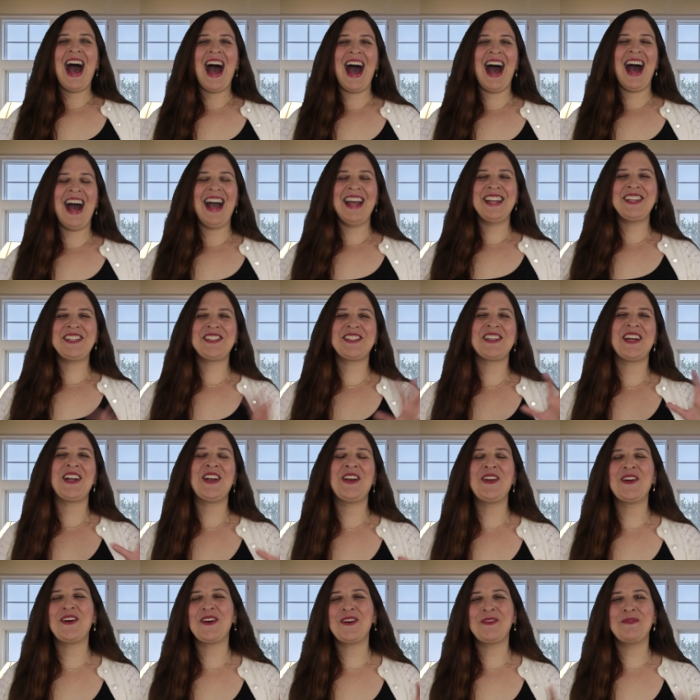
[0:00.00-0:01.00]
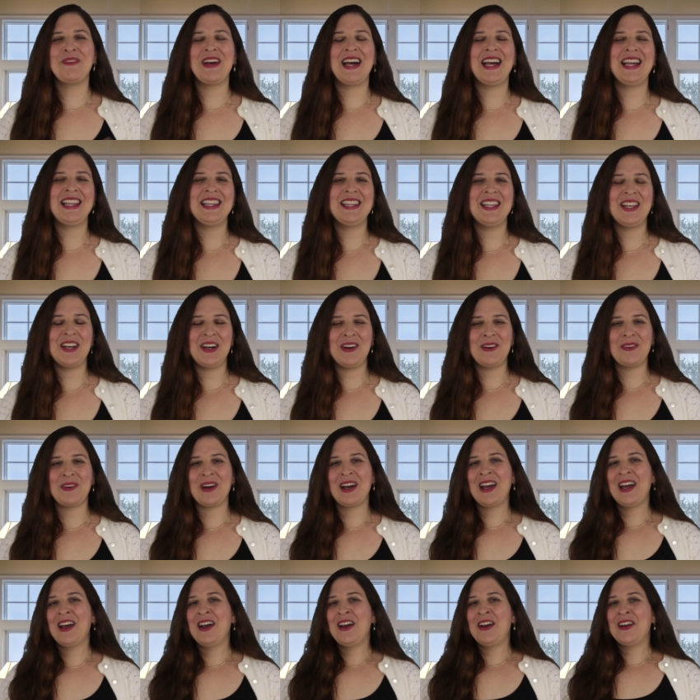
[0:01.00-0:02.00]
Hi, shalom, hello.
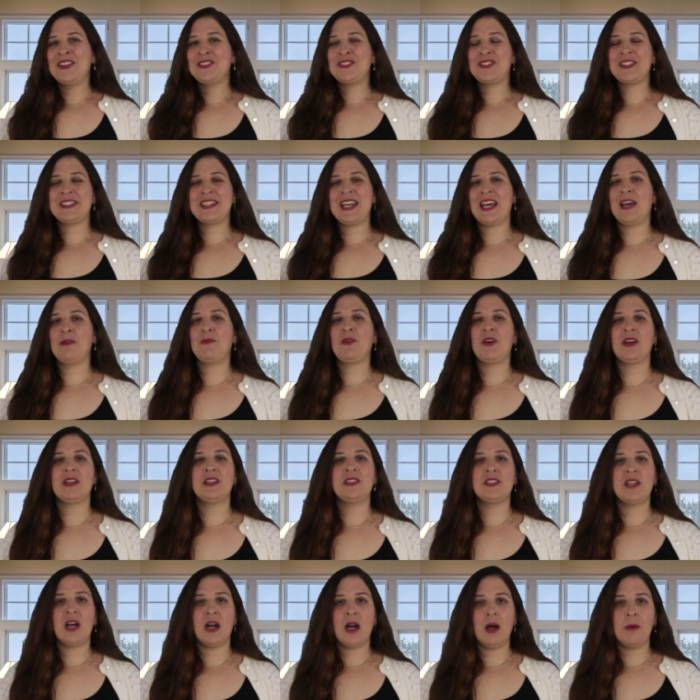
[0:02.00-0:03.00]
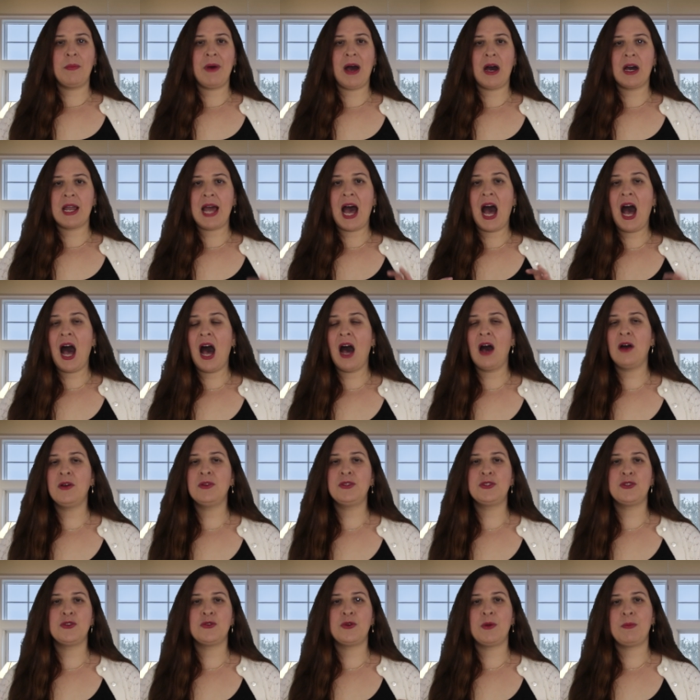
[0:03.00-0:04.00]
Today I'm going to talk about how
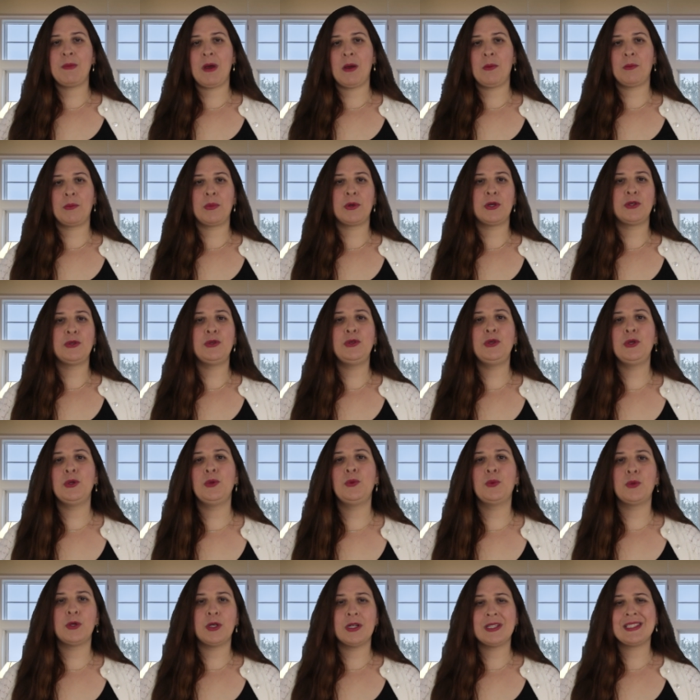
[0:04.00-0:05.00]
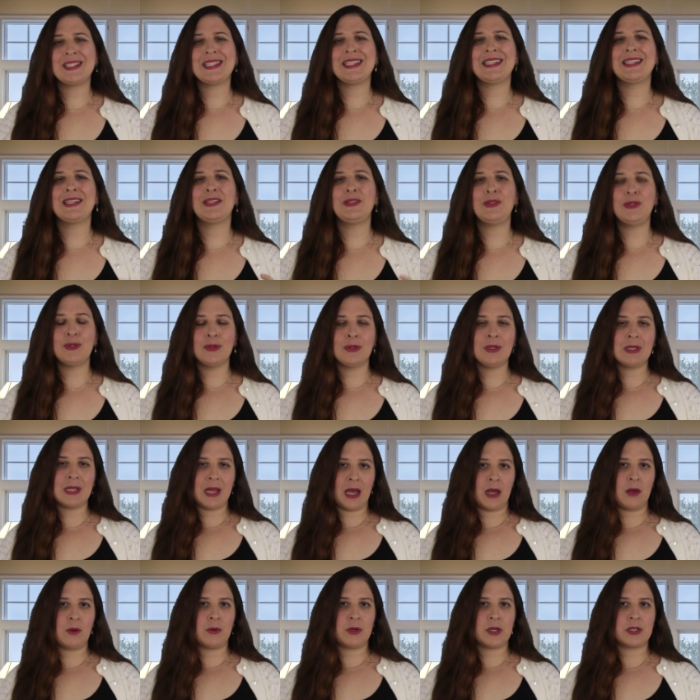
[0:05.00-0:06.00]
to remember new words in a new
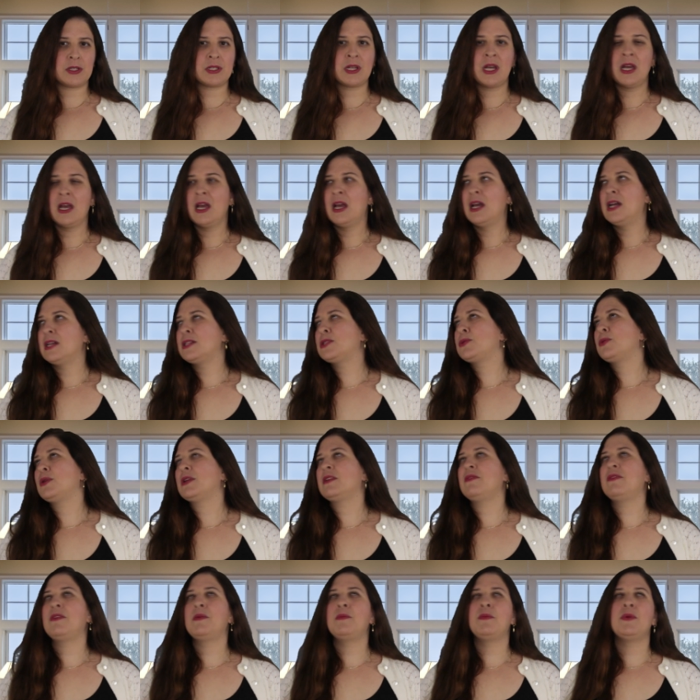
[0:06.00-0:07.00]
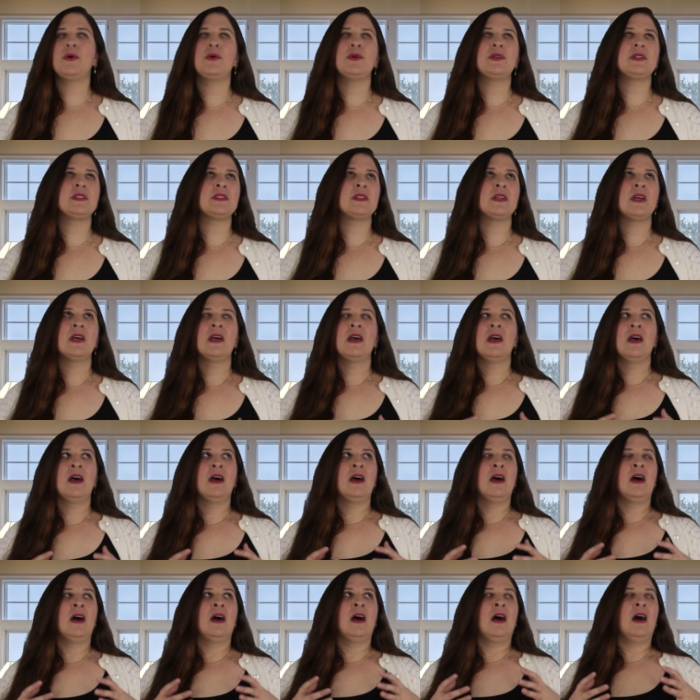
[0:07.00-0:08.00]
language. It's one of the most
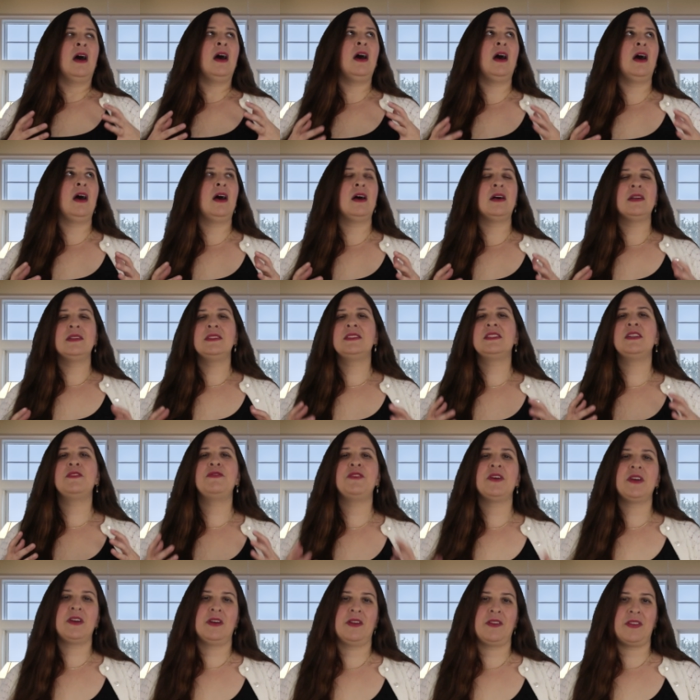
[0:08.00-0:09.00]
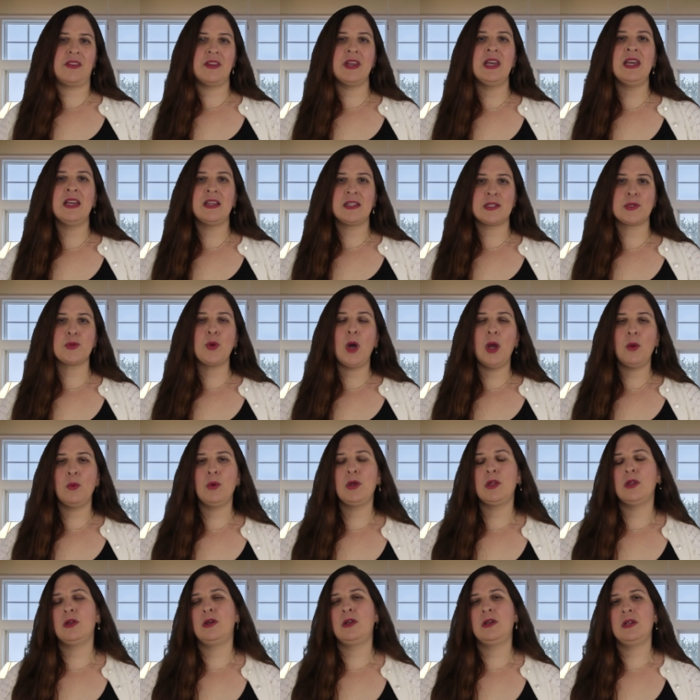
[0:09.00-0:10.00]
difficult things when we
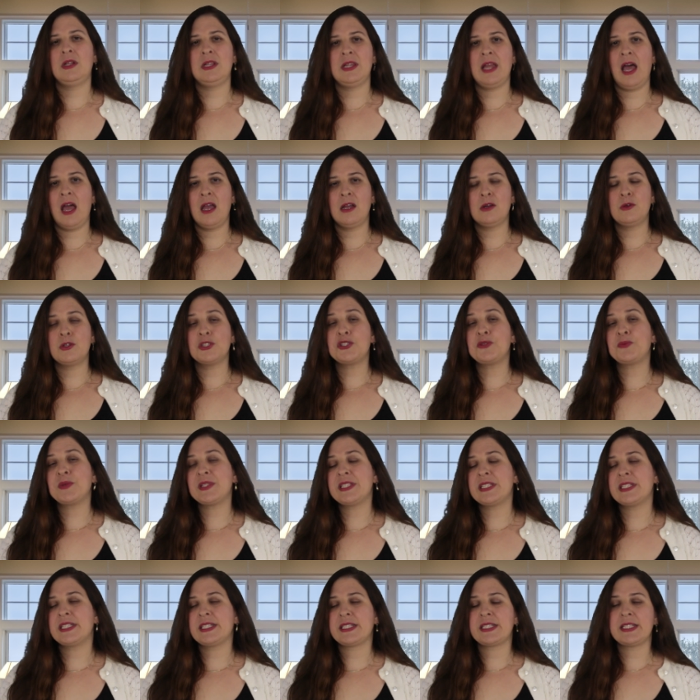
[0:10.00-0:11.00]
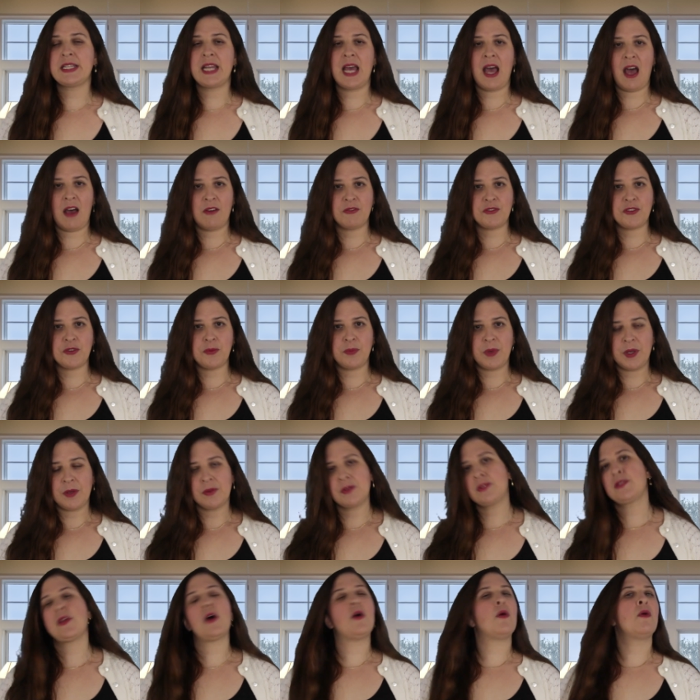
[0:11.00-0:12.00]
learn a language, but it doesn't have to be.
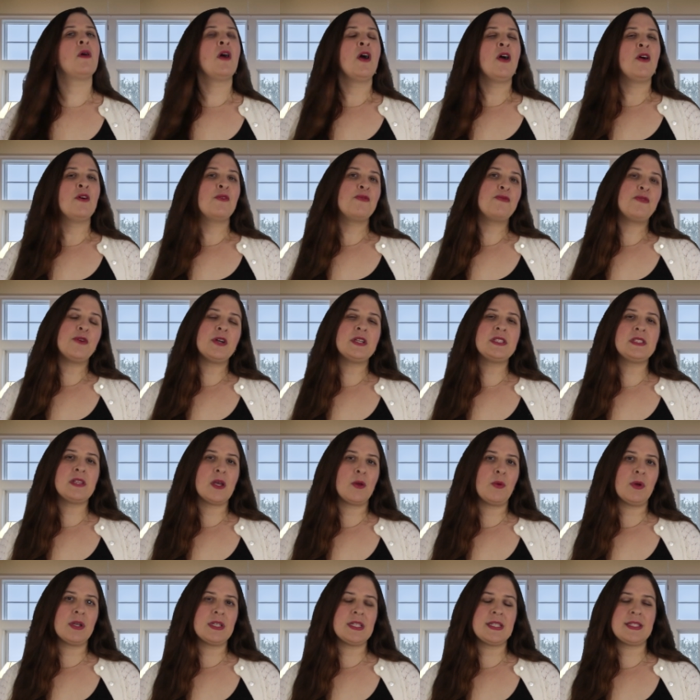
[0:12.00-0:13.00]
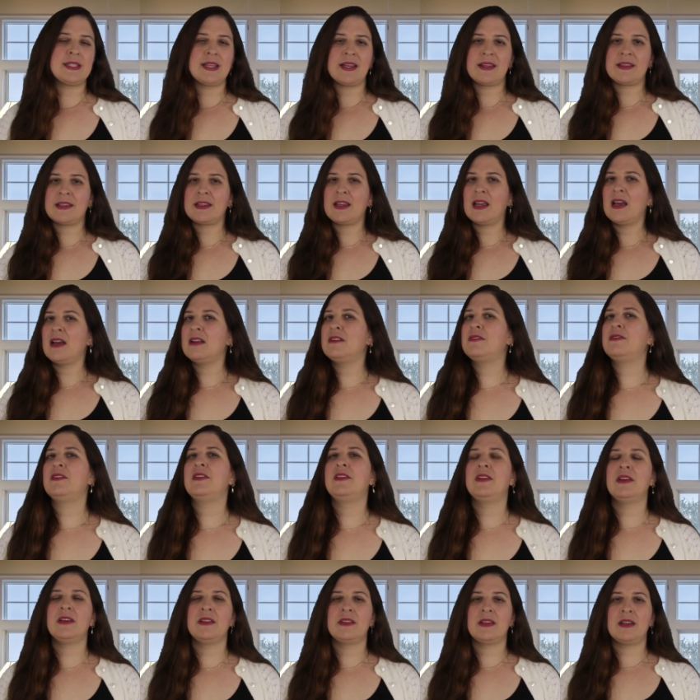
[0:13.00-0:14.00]
So, first, I want to say that
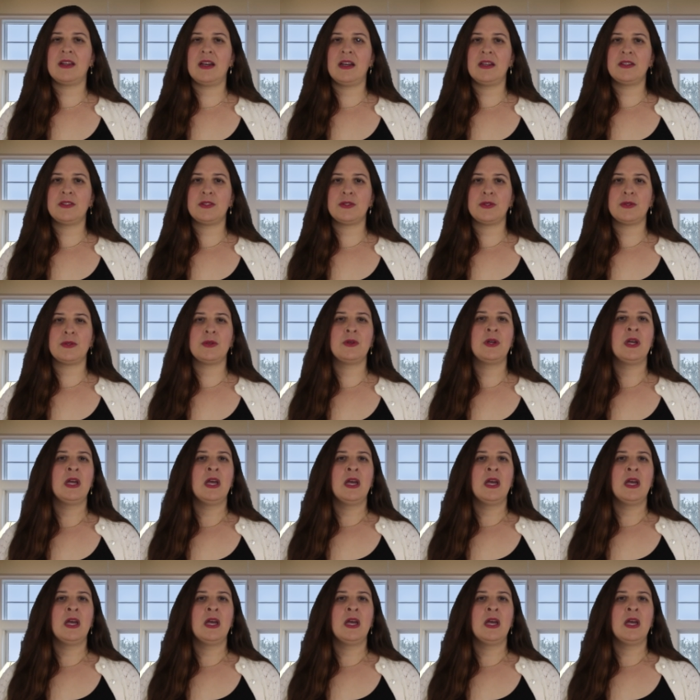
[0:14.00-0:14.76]
everything that I do